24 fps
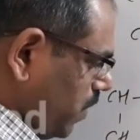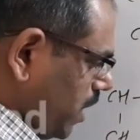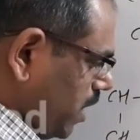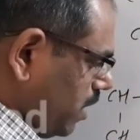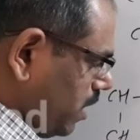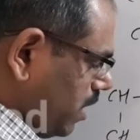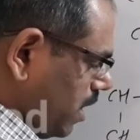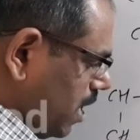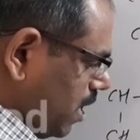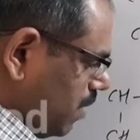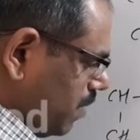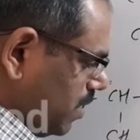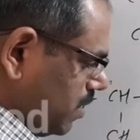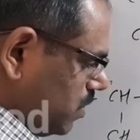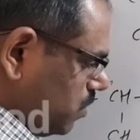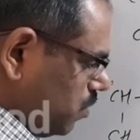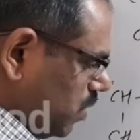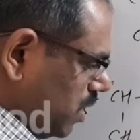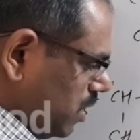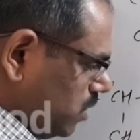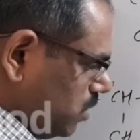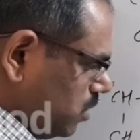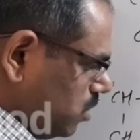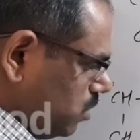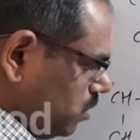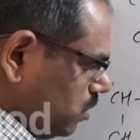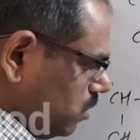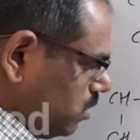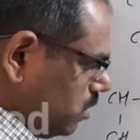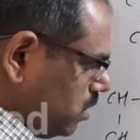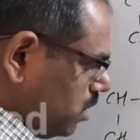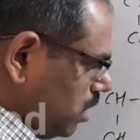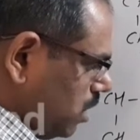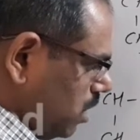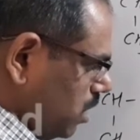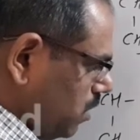carbons. 1, 2,
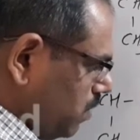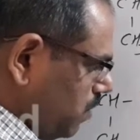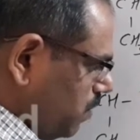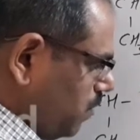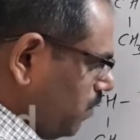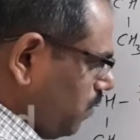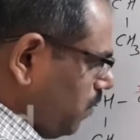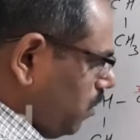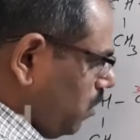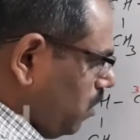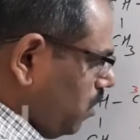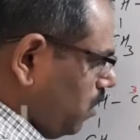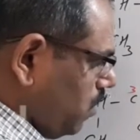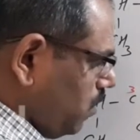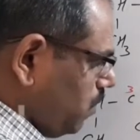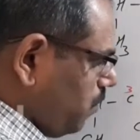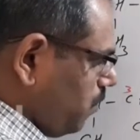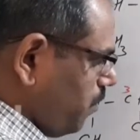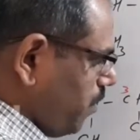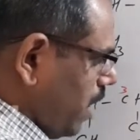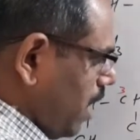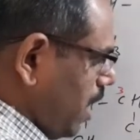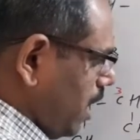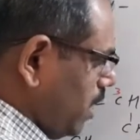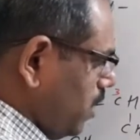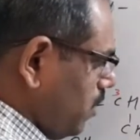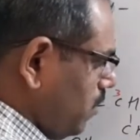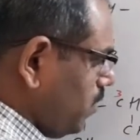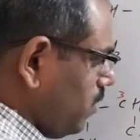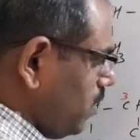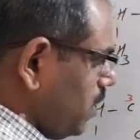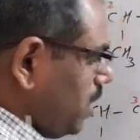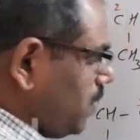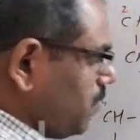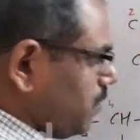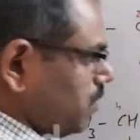3, 4,
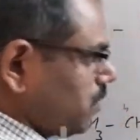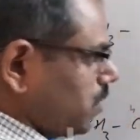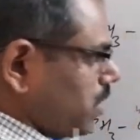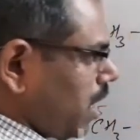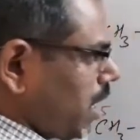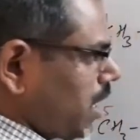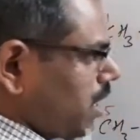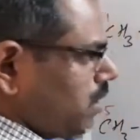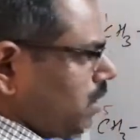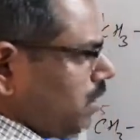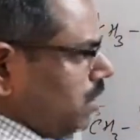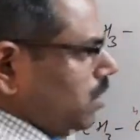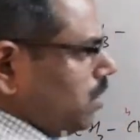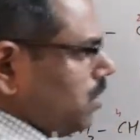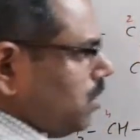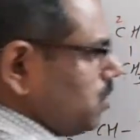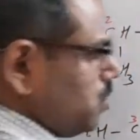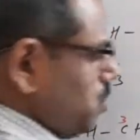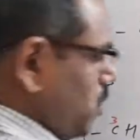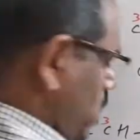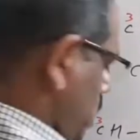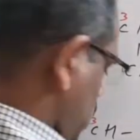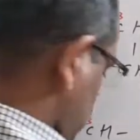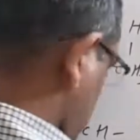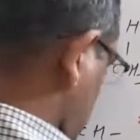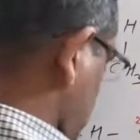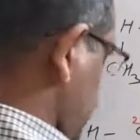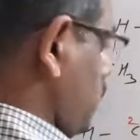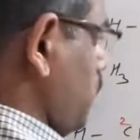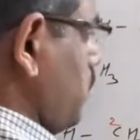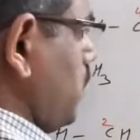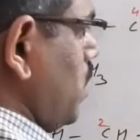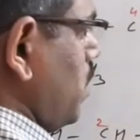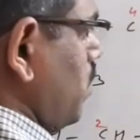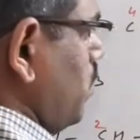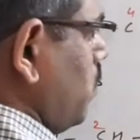5, left to right. So I write
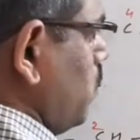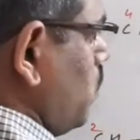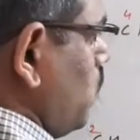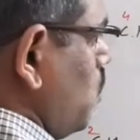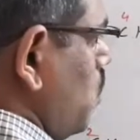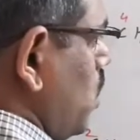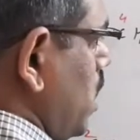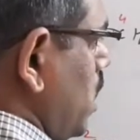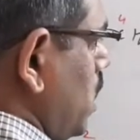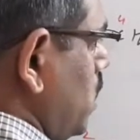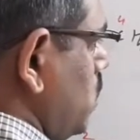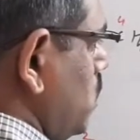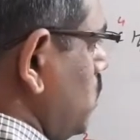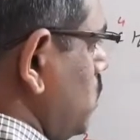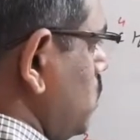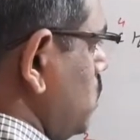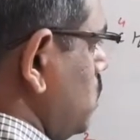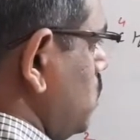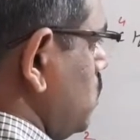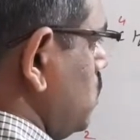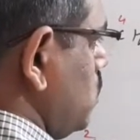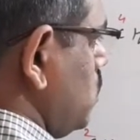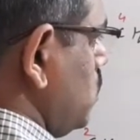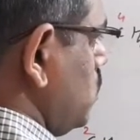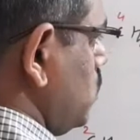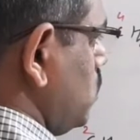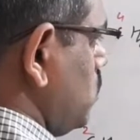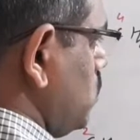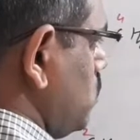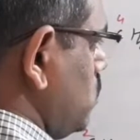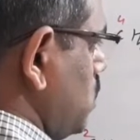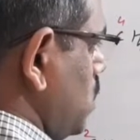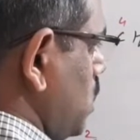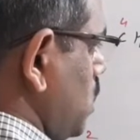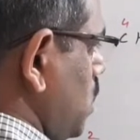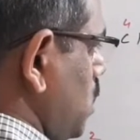from 1, 2,
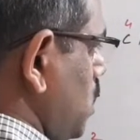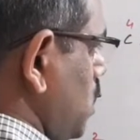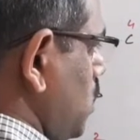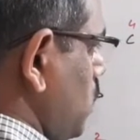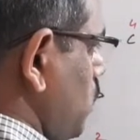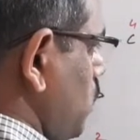3,